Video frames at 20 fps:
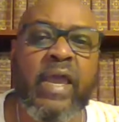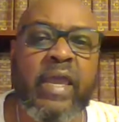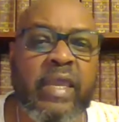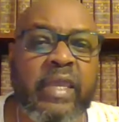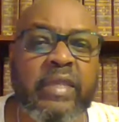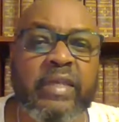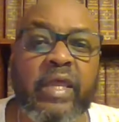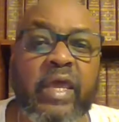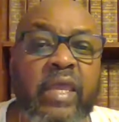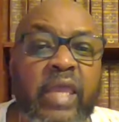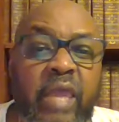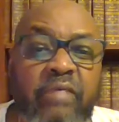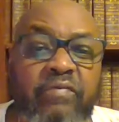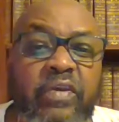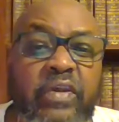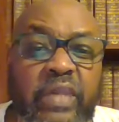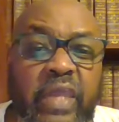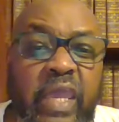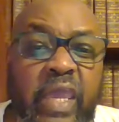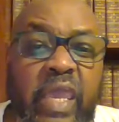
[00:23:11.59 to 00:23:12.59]
in an
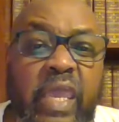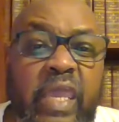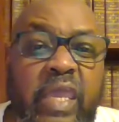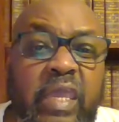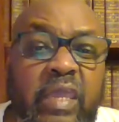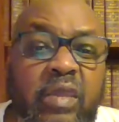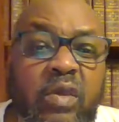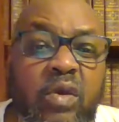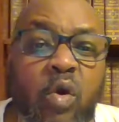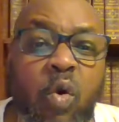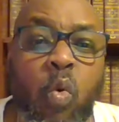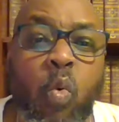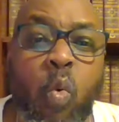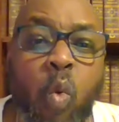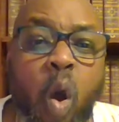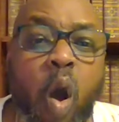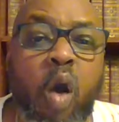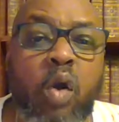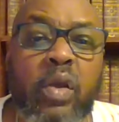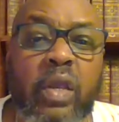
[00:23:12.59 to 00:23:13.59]
everyday
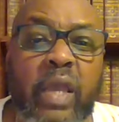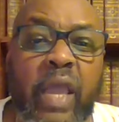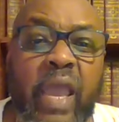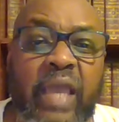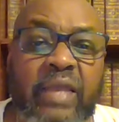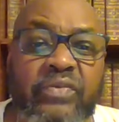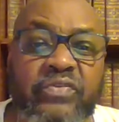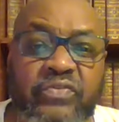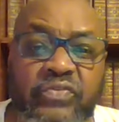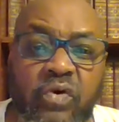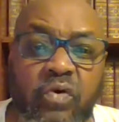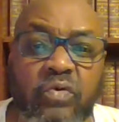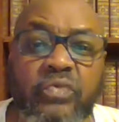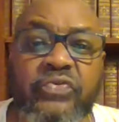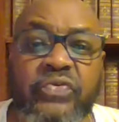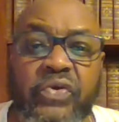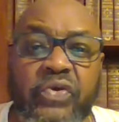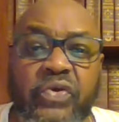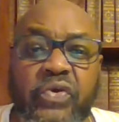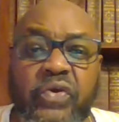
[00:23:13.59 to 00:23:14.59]
walk and
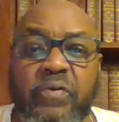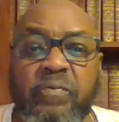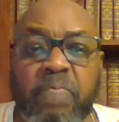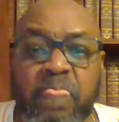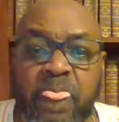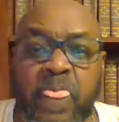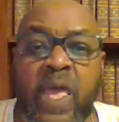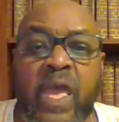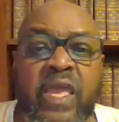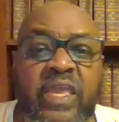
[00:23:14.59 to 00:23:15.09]
sojourn.